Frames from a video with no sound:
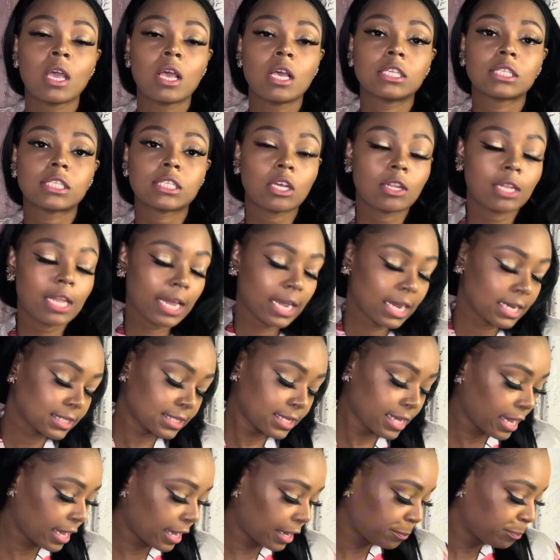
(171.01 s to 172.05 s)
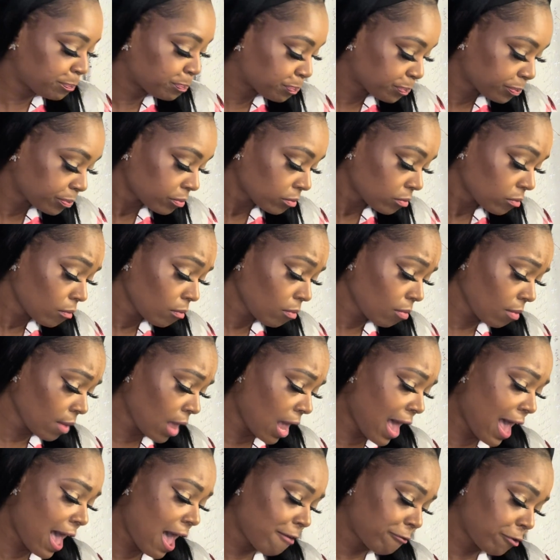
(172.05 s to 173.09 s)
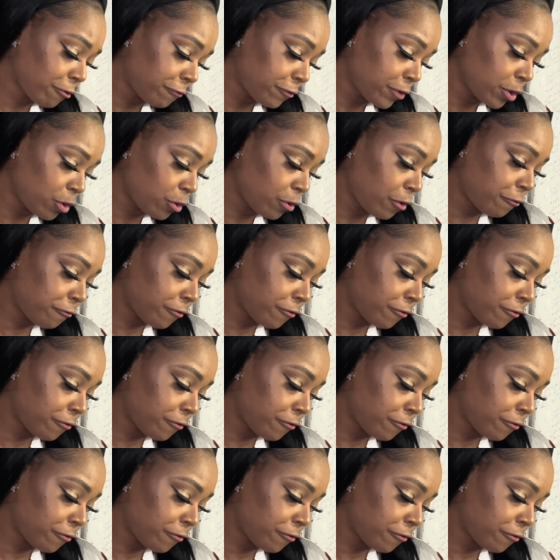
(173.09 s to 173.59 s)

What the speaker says: So like I said, I have a few